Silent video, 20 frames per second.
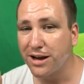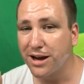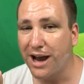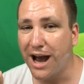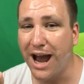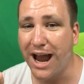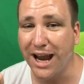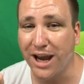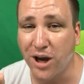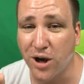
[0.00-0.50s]

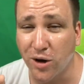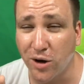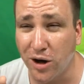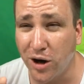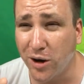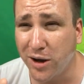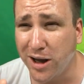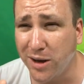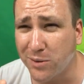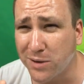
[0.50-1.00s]
Hey, cool,
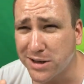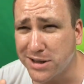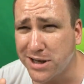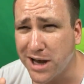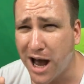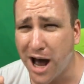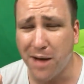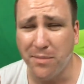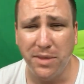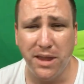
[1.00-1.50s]
Lukey, what's
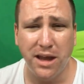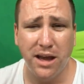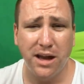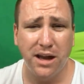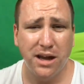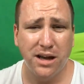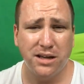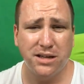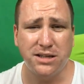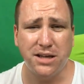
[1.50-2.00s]
up?
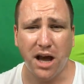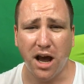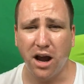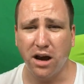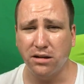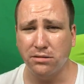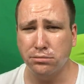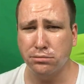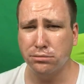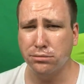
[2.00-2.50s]
So,
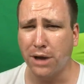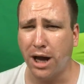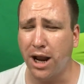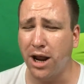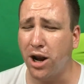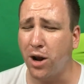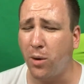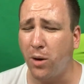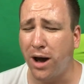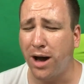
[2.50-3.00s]
I
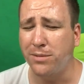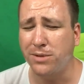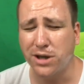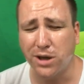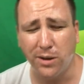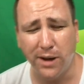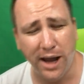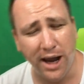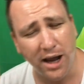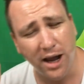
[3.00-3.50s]
don't know what I'm
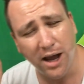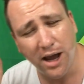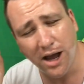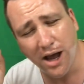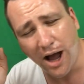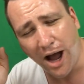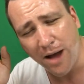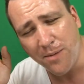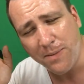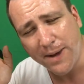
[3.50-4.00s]
doing.
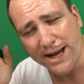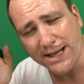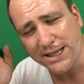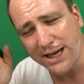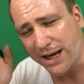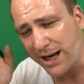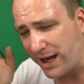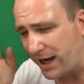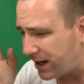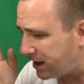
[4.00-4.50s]
I'm
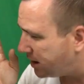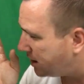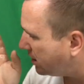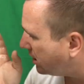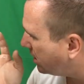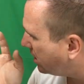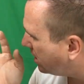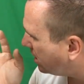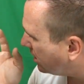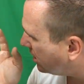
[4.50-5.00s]
basically...
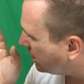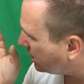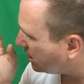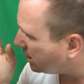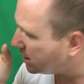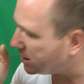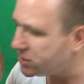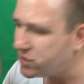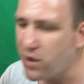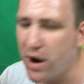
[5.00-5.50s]

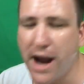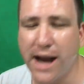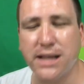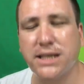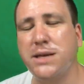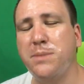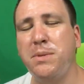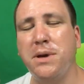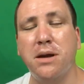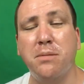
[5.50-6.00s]
trying
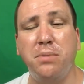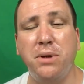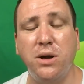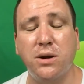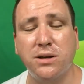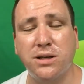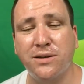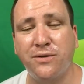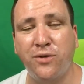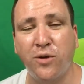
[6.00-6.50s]
to be a
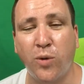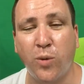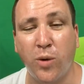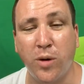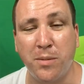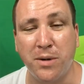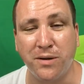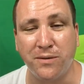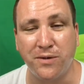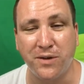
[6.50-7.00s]
beautiful
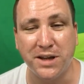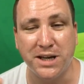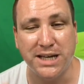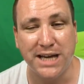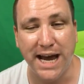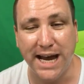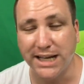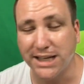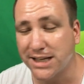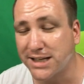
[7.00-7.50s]
woman for the
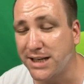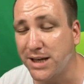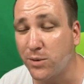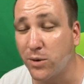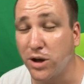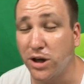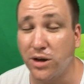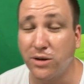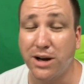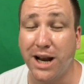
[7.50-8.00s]
day to see
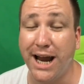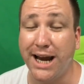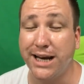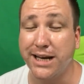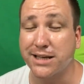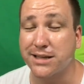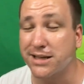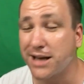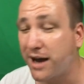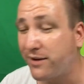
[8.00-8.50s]
what you
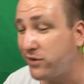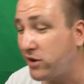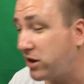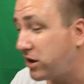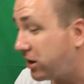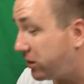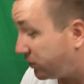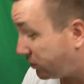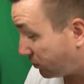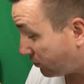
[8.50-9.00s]
ladies have to
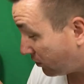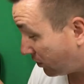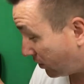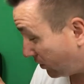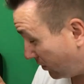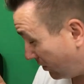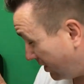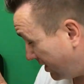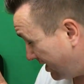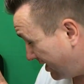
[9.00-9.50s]
go through